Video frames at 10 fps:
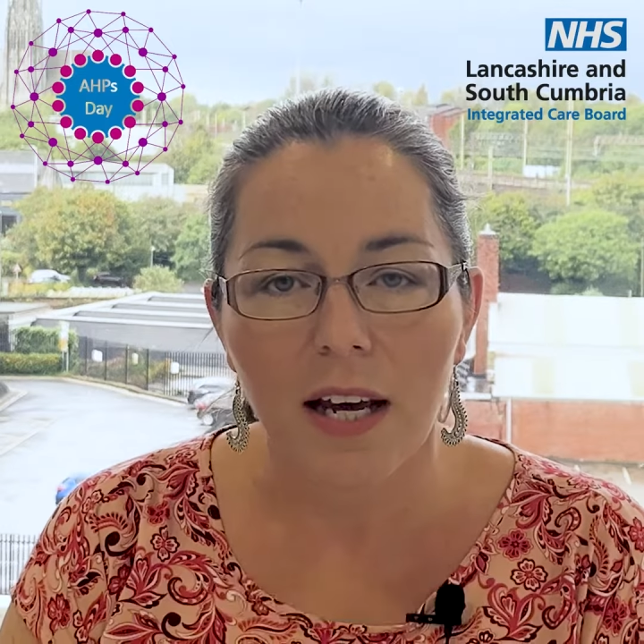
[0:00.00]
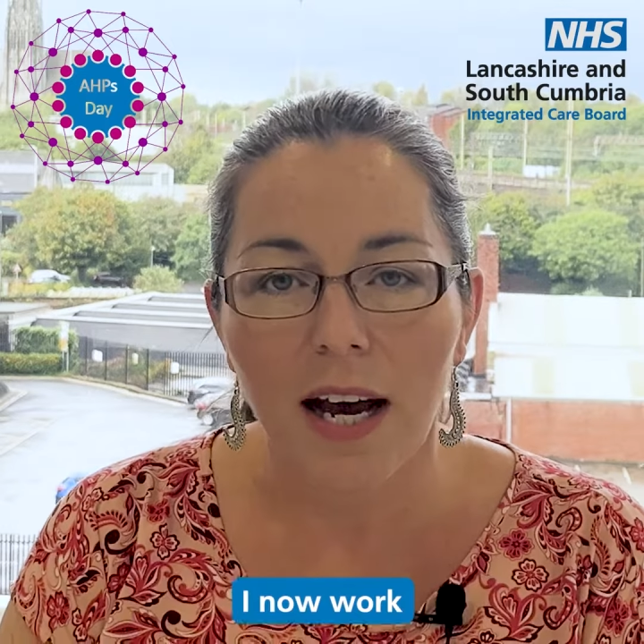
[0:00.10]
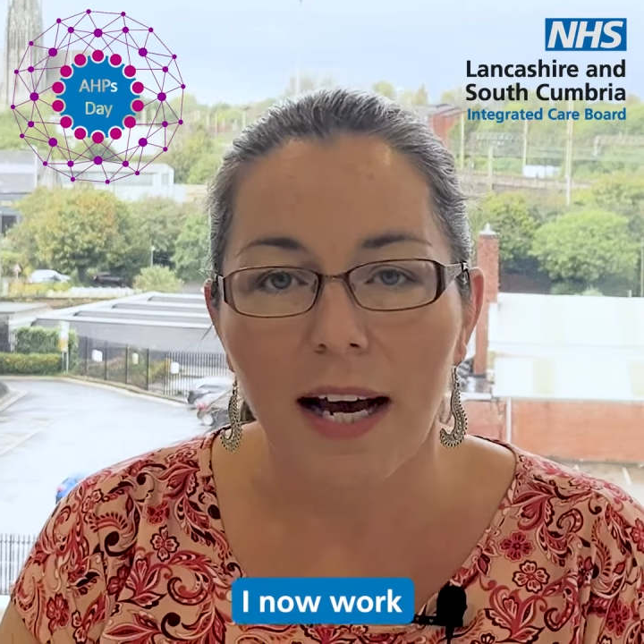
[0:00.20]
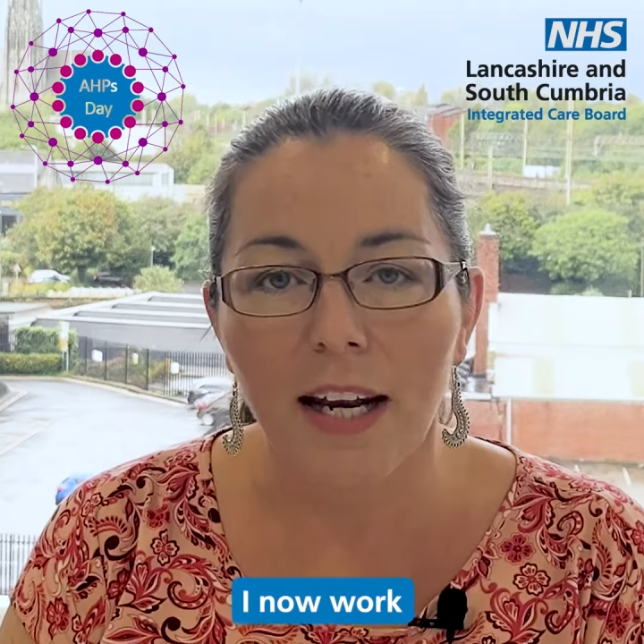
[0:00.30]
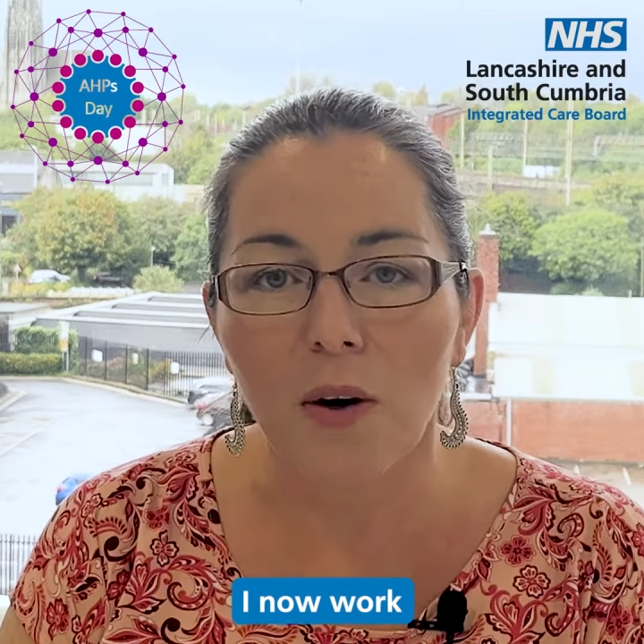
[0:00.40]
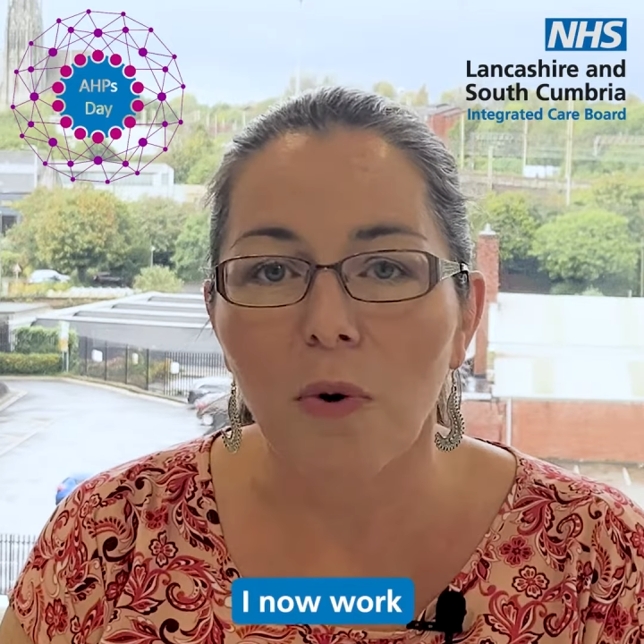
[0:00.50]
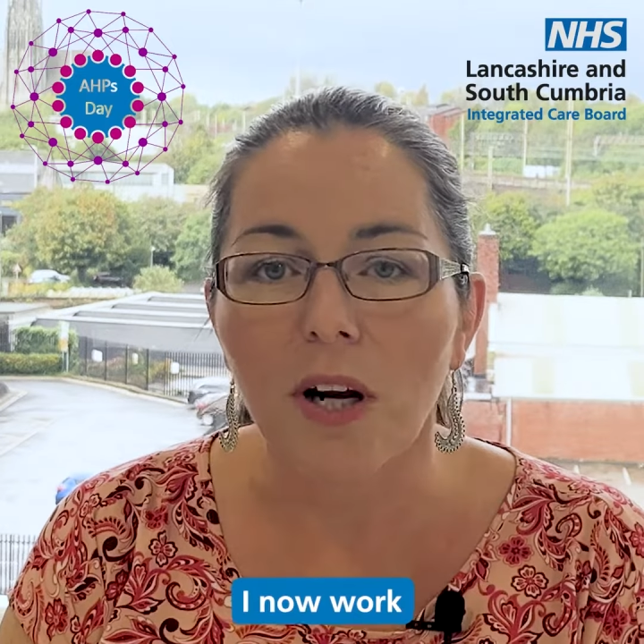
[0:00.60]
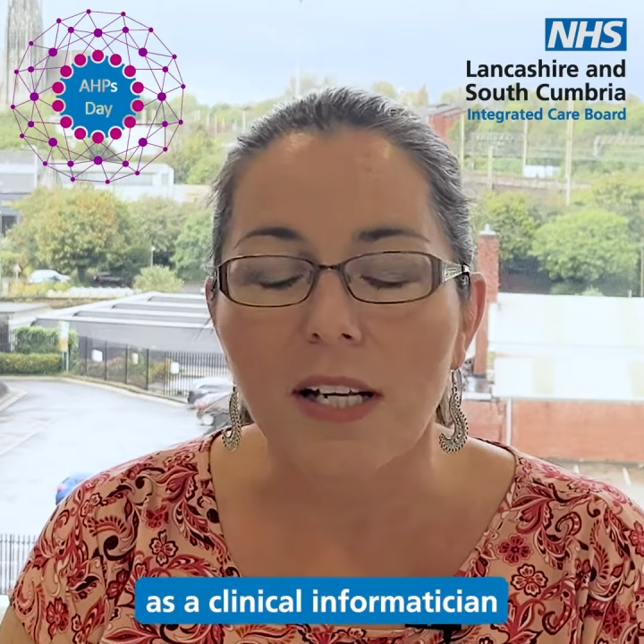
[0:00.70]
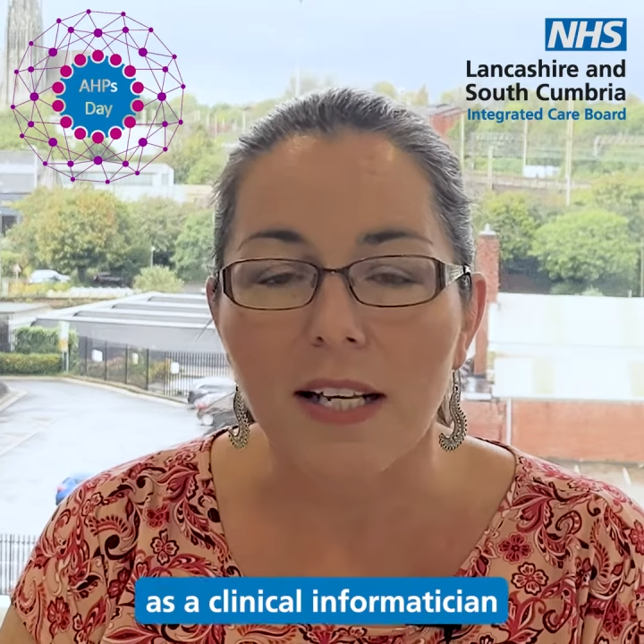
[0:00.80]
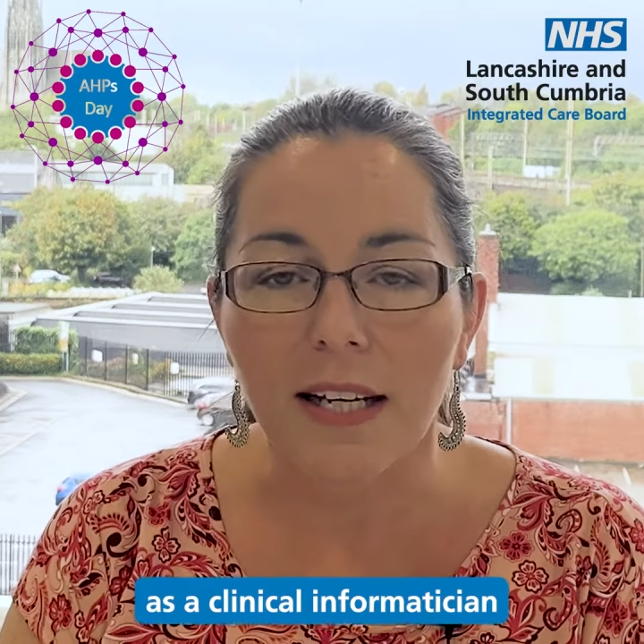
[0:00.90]
I now work
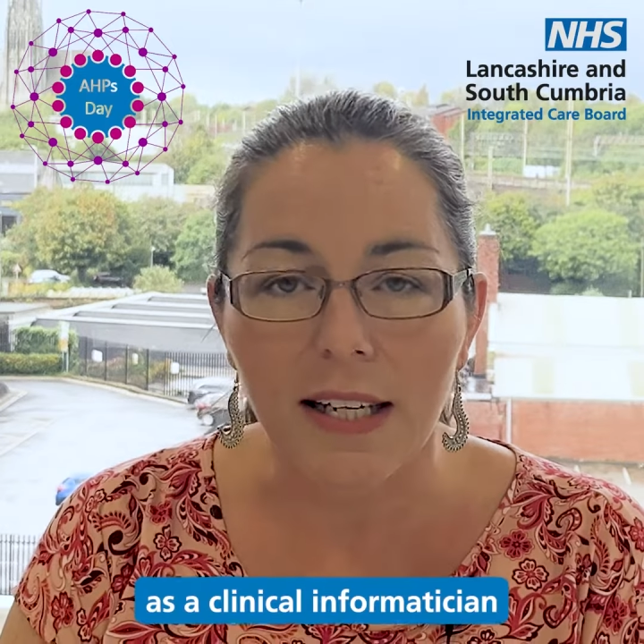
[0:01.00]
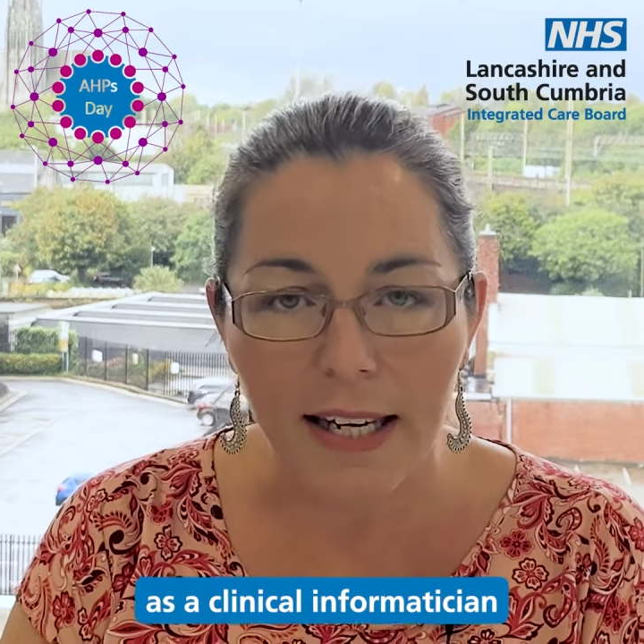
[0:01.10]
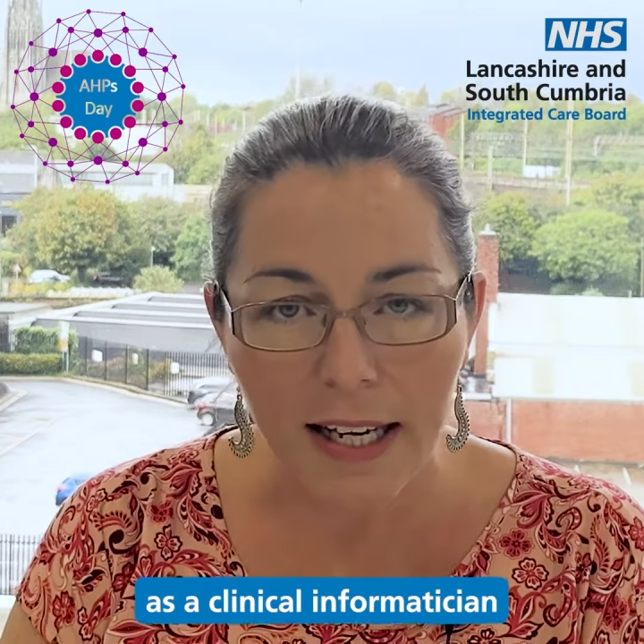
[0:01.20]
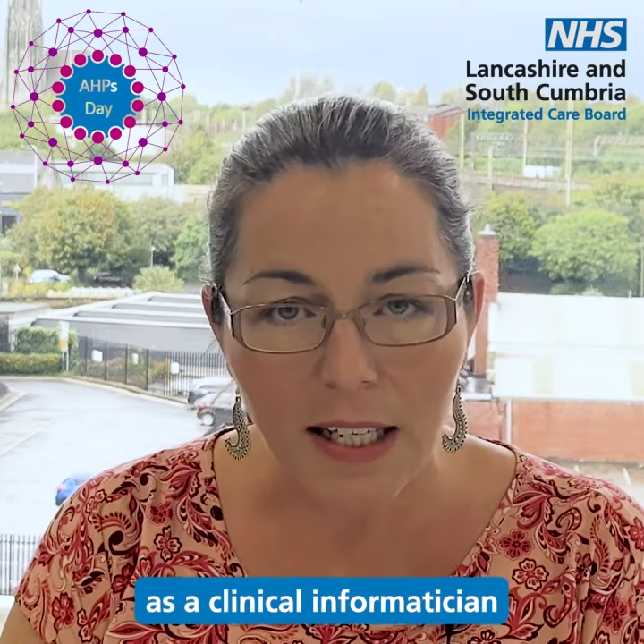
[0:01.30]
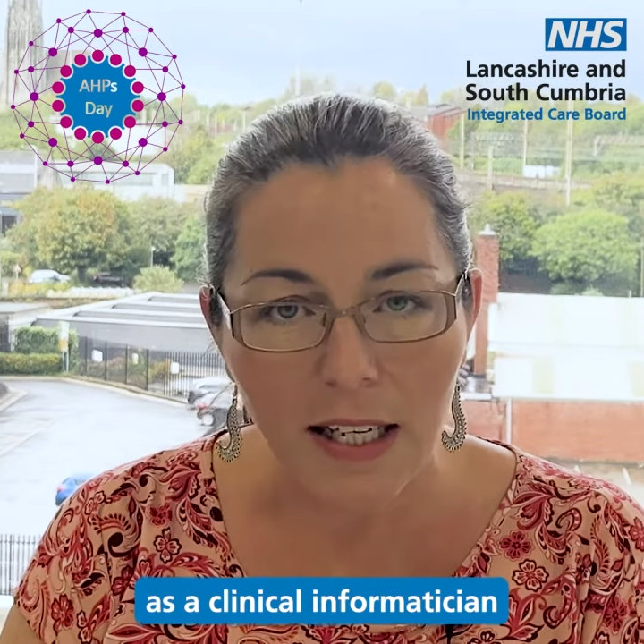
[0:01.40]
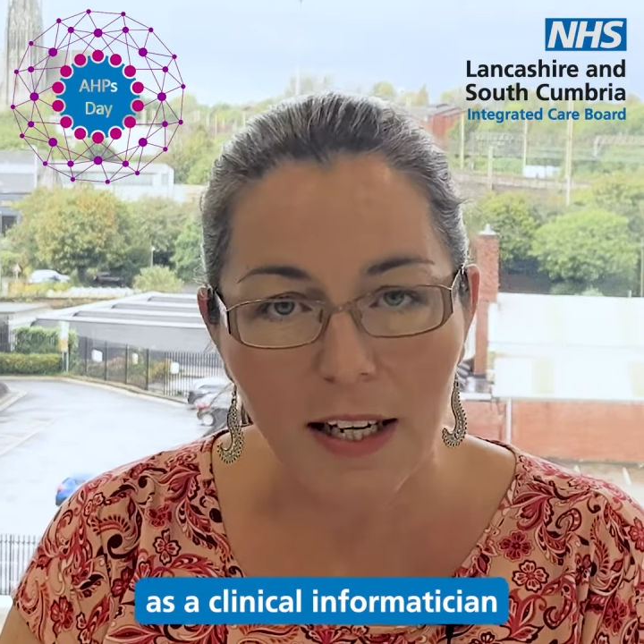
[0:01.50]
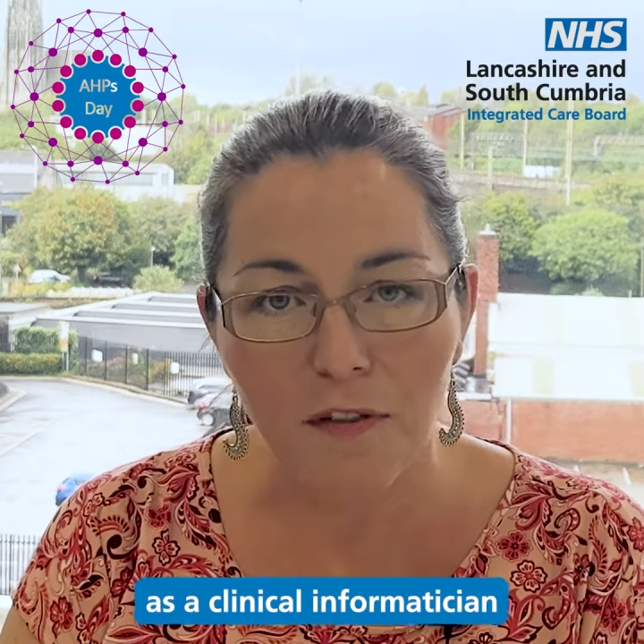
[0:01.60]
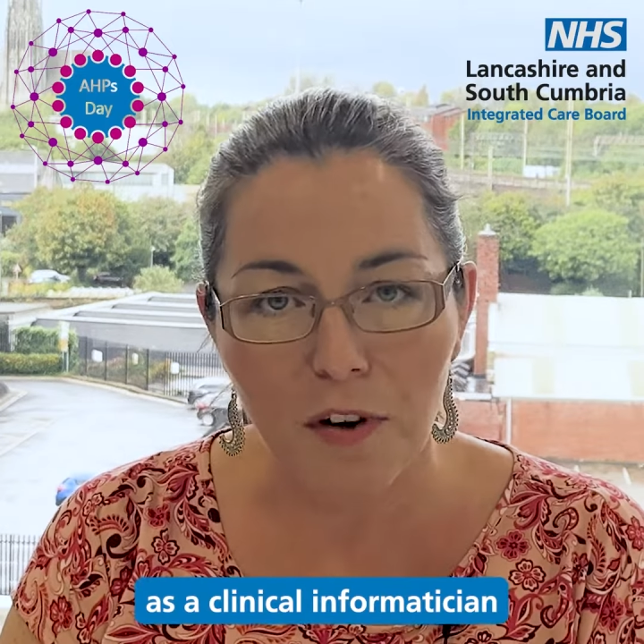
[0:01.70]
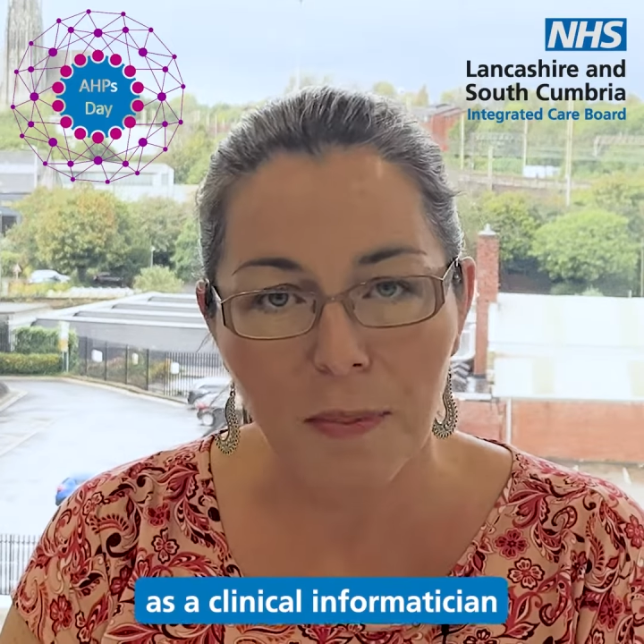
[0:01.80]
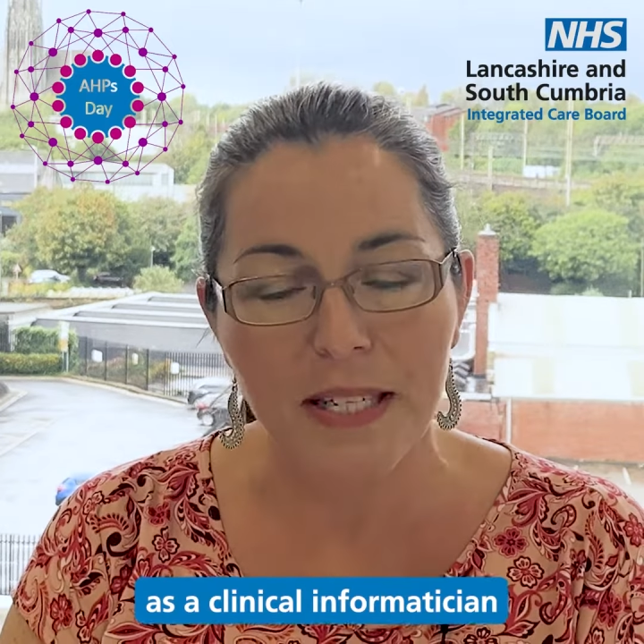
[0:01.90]
as a clinical
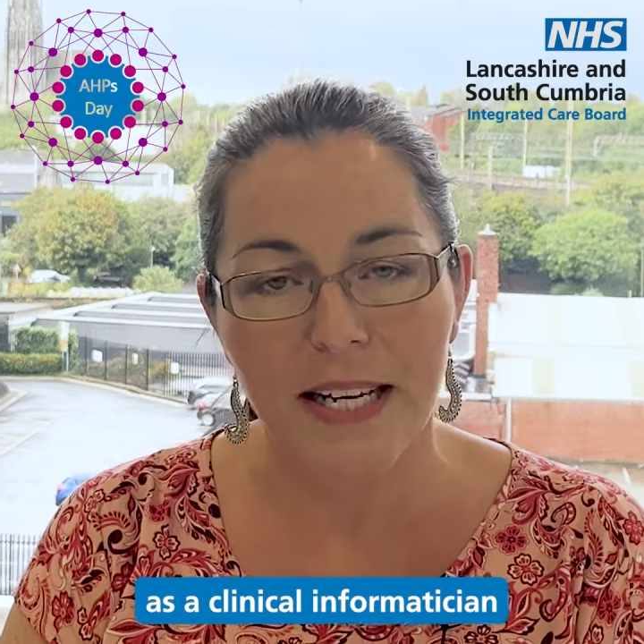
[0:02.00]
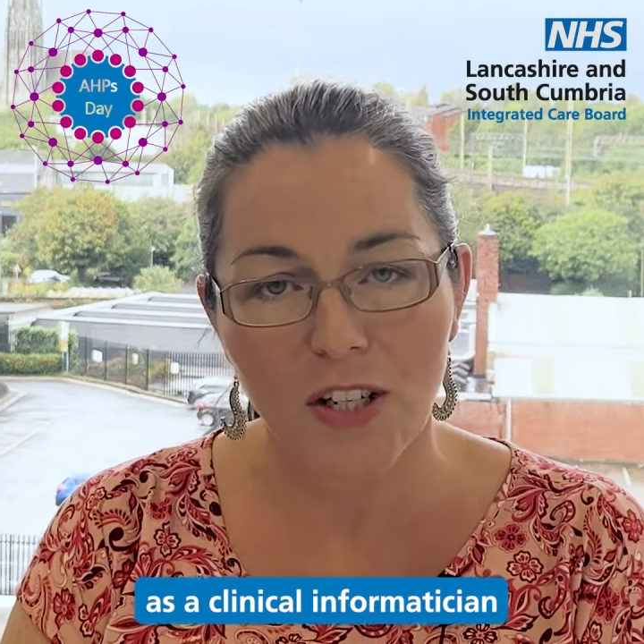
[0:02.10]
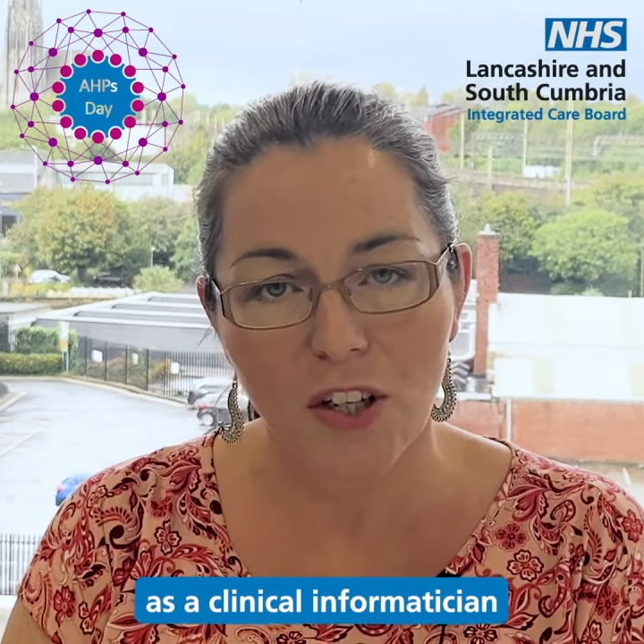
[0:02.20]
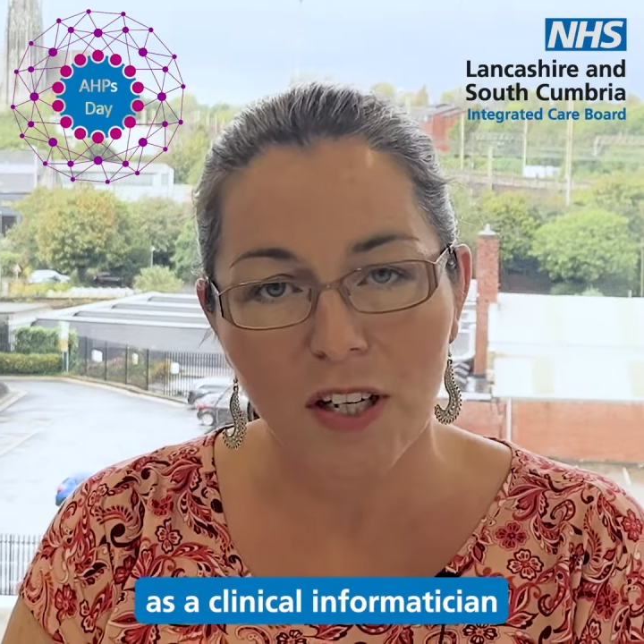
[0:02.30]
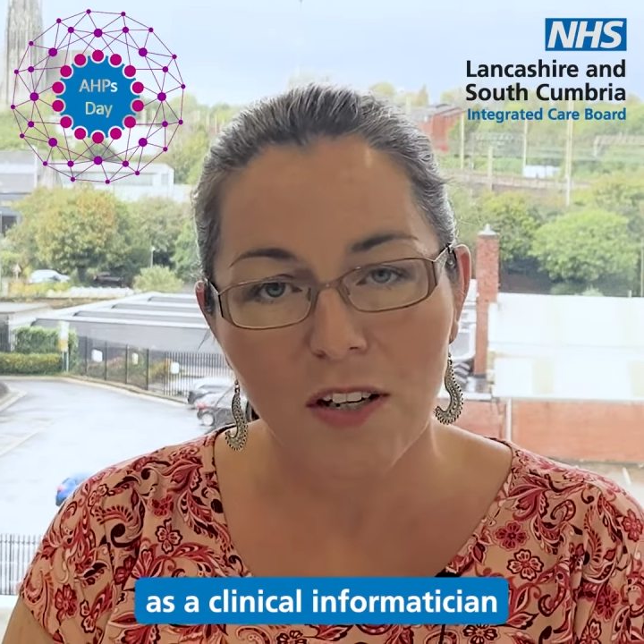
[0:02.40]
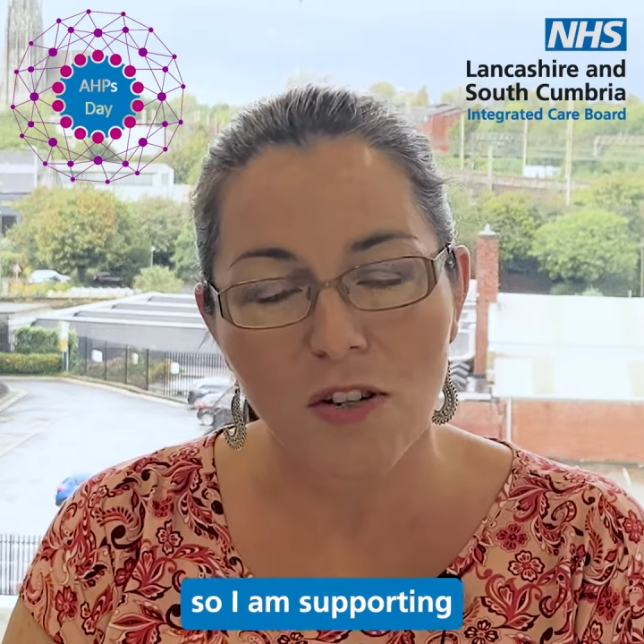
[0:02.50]
informatician,